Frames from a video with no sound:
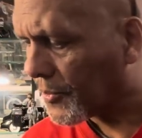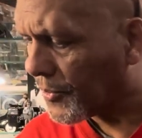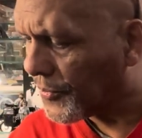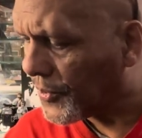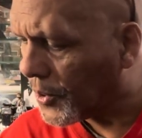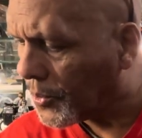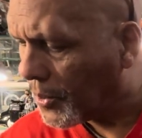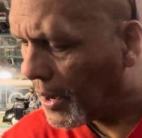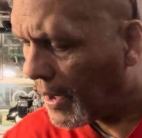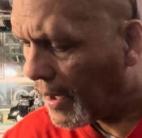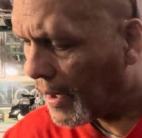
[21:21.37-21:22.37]
a few.
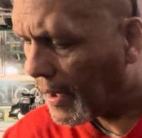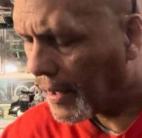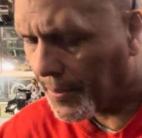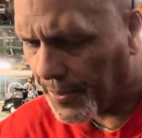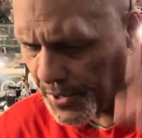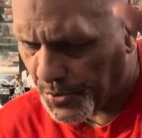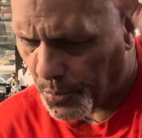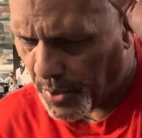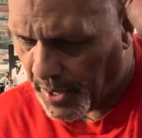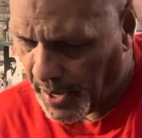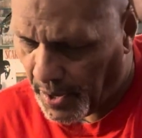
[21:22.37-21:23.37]
This
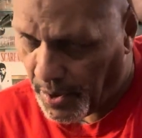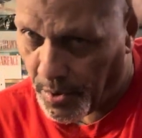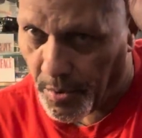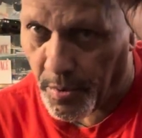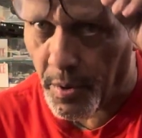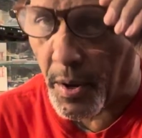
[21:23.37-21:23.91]
one here